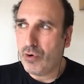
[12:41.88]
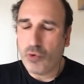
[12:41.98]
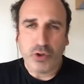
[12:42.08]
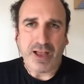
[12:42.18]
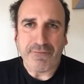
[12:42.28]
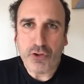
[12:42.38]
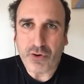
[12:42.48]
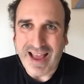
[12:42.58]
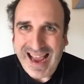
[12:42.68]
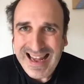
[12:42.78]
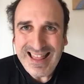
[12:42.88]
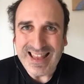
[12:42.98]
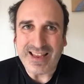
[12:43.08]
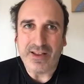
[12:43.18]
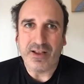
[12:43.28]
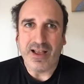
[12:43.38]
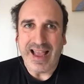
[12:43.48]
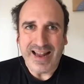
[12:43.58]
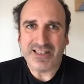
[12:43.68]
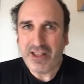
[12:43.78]
could have done anything
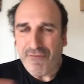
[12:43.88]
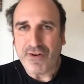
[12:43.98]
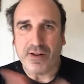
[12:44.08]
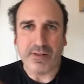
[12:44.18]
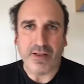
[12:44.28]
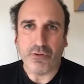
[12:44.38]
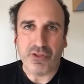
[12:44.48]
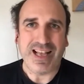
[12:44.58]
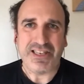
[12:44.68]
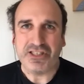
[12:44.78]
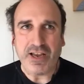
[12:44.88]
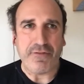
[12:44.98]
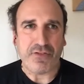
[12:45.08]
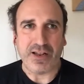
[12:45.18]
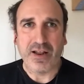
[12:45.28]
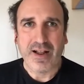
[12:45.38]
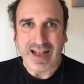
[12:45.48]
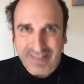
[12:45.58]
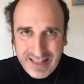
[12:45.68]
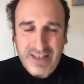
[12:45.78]
else different on that shift,
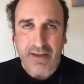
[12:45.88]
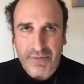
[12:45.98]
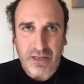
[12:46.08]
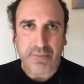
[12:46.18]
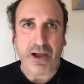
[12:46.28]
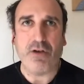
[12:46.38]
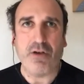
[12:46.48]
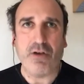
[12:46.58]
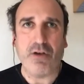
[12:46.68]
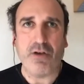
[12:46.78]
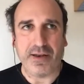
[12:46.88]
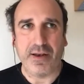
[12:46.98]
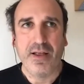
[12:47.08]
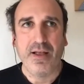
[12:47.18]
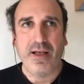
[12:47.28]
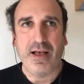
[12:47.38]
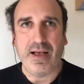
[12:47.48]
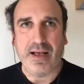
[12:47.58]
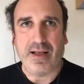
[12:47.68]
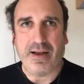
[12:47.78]
and that keeps at the back of your mind, and
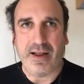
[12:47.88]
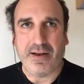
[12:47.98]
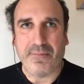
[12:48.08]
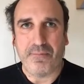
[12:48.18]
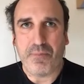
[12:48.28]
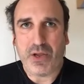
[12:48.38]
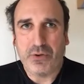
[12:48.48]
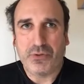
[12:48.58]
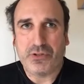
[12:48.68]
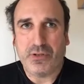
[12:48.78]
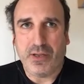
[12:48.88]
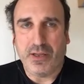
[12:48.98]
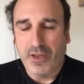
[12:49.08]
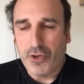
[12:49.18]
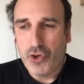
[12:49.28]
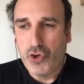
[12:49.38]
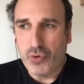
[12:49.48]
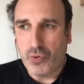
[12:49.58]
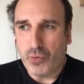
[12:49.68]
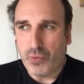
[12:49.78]
because
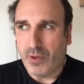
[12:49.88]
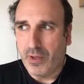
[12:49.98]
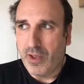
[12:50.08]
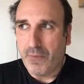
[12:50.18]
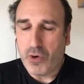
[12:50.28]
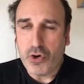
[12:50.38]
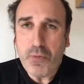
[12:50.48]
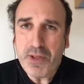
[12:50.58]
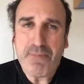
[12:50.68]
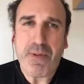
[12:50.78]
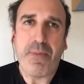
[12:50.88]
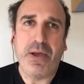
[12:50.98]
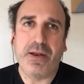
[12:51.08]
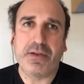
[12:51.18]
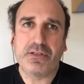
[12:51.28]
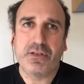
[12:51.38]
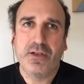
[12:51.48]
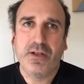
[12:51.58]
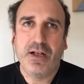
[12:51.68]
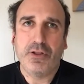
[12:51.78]
nobody prepares
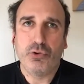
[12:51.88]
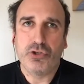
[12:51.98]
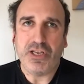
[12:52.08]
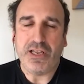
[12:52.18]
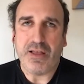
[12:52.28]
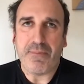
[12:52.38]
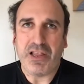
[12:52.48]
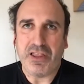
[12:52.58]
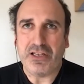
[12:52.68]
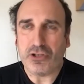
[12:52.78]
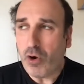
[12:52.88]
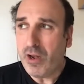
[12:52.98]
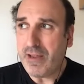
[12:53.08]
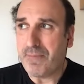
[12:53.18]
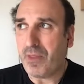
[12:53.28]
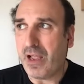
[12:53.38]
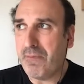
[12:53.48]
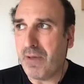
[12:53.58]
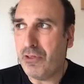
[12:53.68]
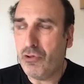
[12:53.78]
to see that many things. Only
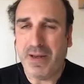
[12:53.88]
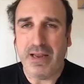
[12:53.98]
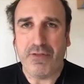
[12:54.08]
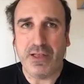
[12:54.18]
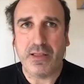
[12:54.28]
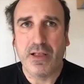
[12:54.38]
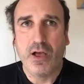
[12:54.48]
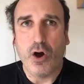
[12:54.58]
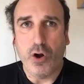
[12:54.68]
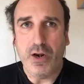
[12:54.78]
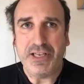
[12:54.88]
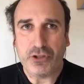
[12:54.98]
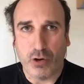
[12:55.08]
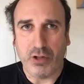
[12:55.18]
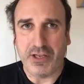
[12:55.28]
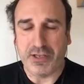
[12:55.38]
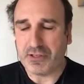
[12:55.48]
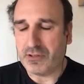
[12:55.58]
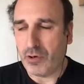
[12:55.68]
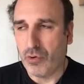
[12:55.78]
I do believe that only soldiers
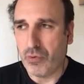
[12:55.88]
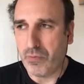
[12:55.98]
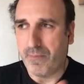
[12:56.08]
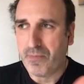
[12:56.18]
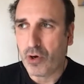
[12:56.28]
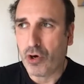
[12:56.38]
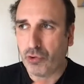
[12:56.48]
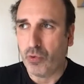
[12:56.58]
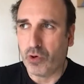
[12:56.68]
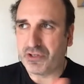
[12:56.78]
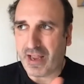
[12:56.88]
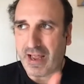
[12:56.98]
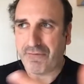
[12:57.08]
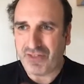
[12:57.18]
who go to war, they have